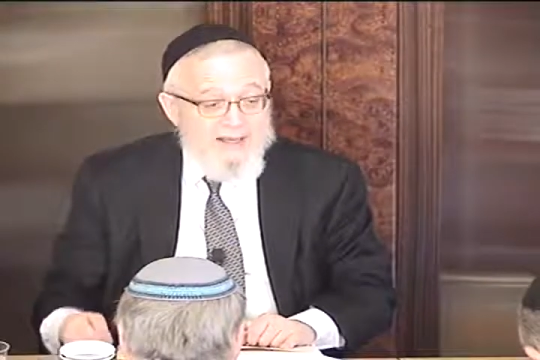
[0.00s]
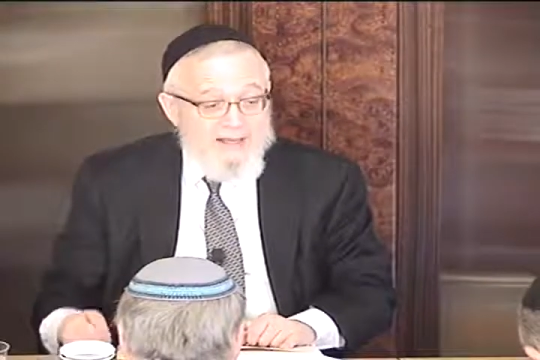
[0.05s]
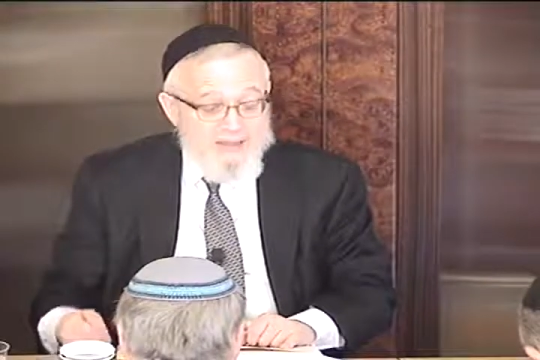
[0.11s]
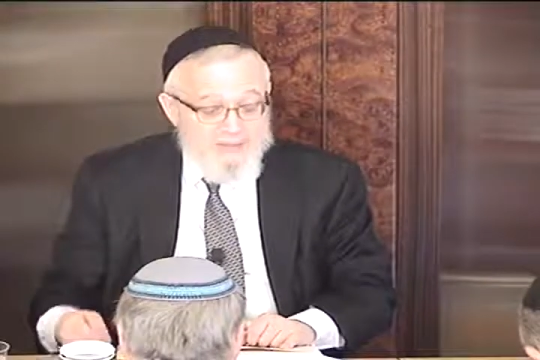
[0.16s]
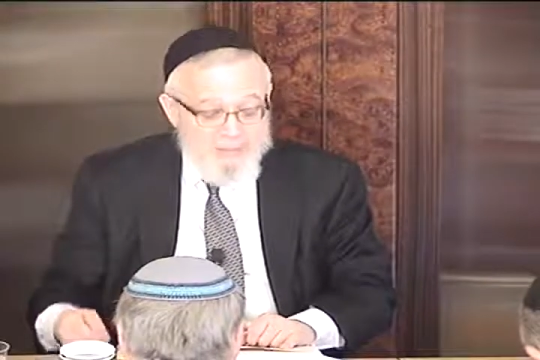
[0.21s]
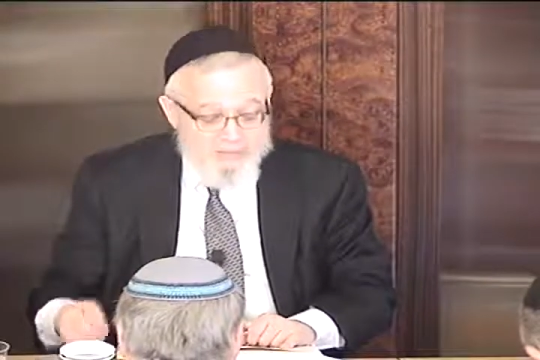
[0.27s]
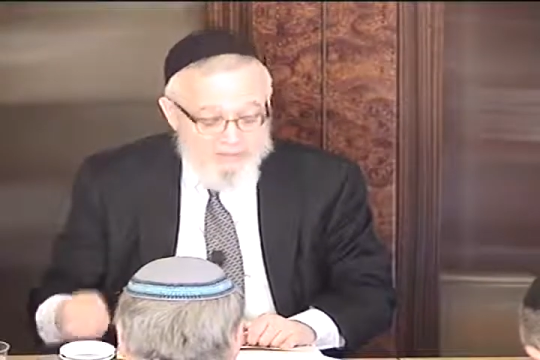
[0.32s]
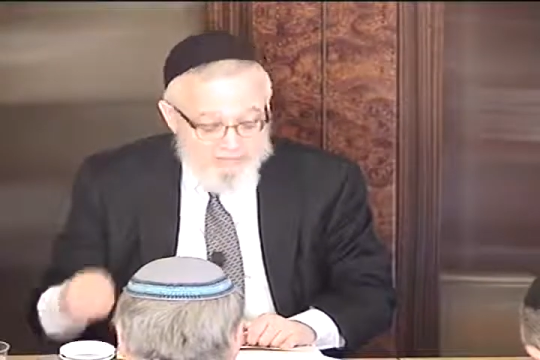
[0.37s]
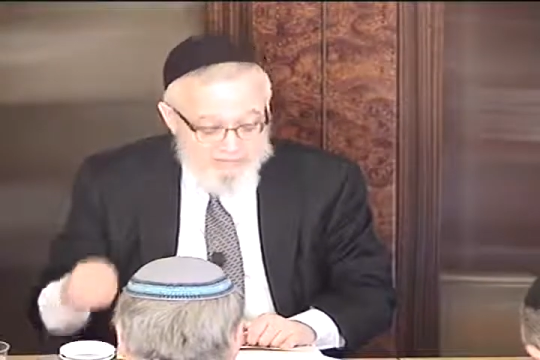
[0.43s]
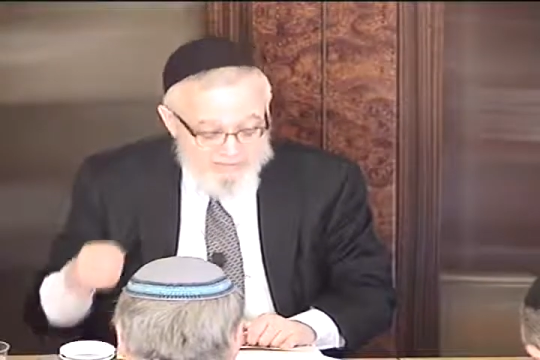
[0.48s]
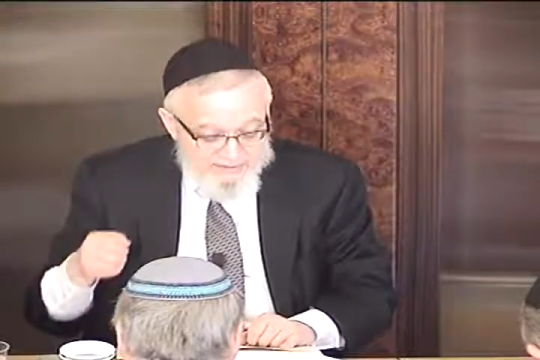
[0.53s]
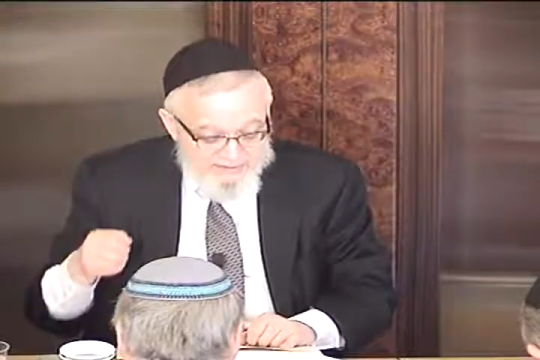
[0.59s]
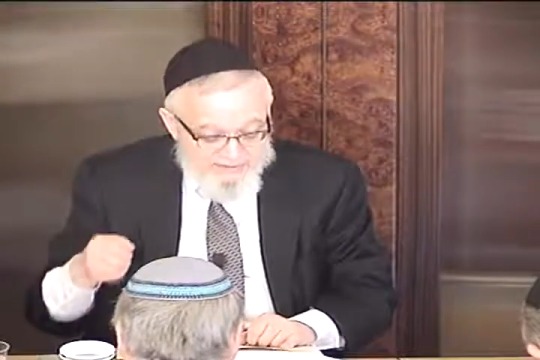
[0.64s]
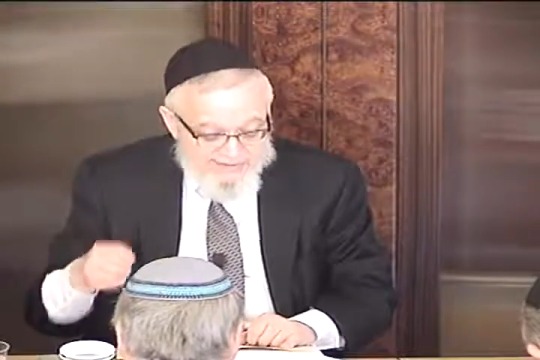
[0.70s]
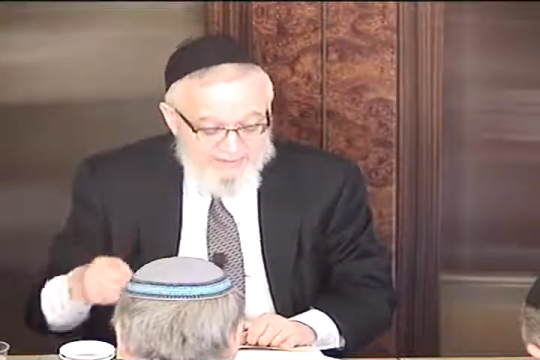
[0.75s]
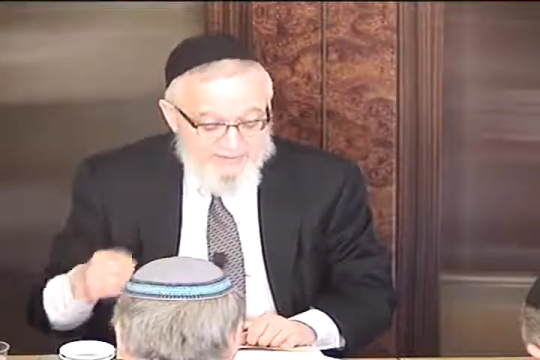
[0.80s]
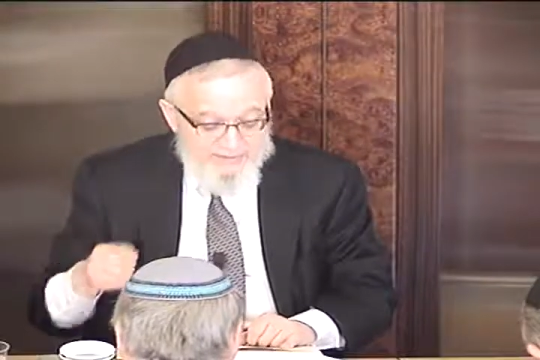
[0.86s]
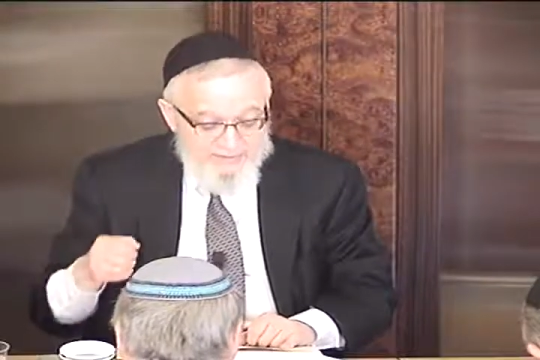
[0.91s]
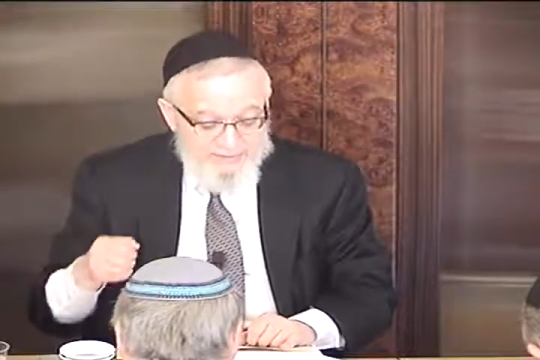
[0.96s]
I will
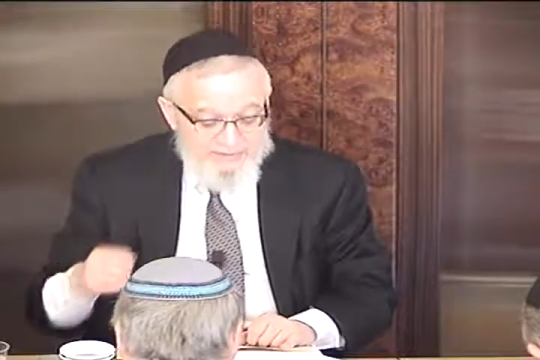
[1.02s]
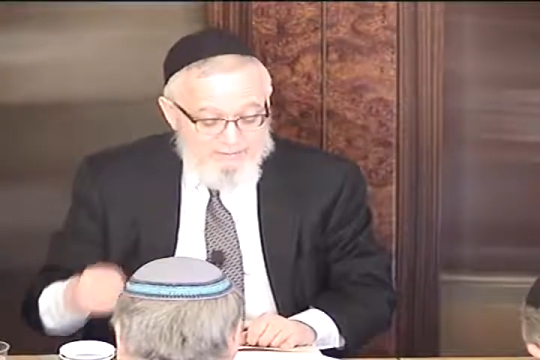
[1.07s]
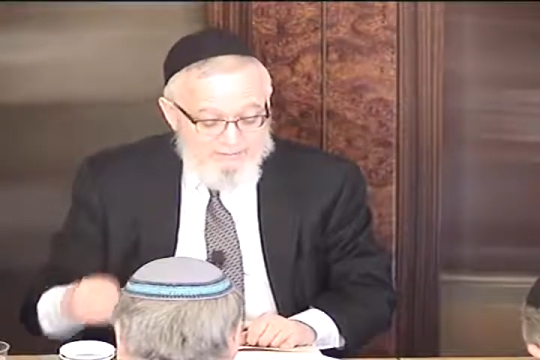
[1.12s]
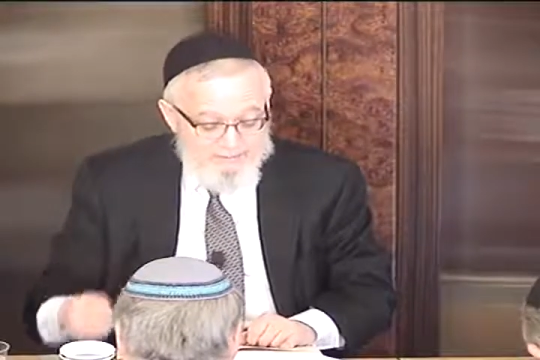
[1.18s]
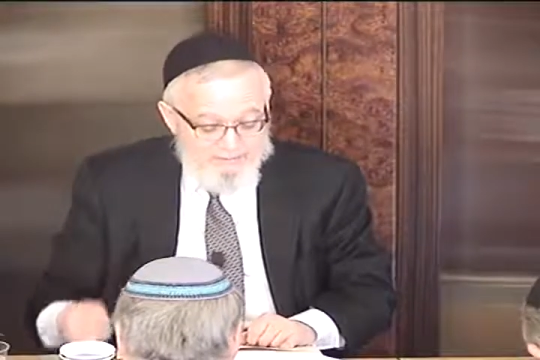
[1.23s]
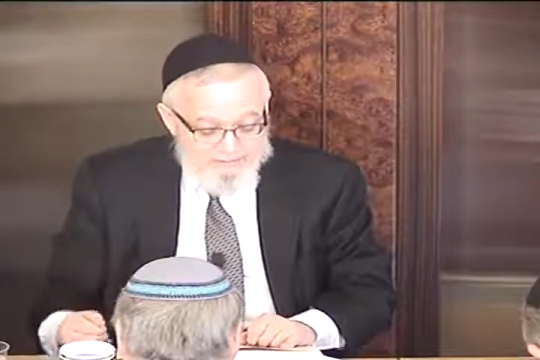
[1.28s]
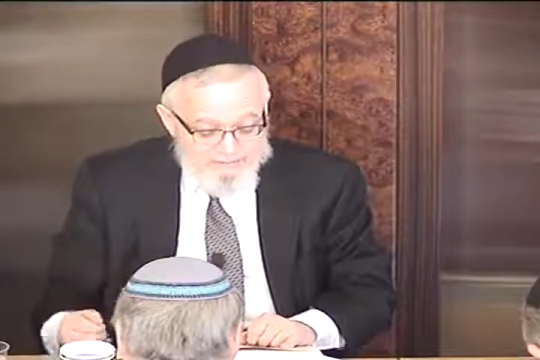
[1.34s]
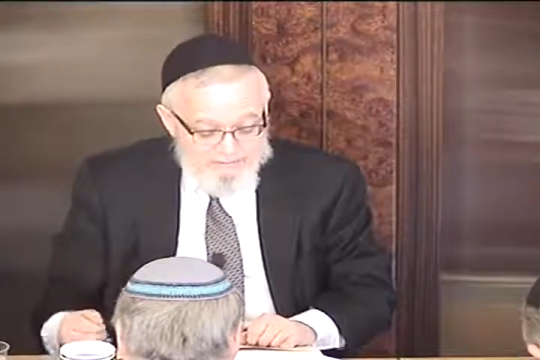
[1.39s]
save them.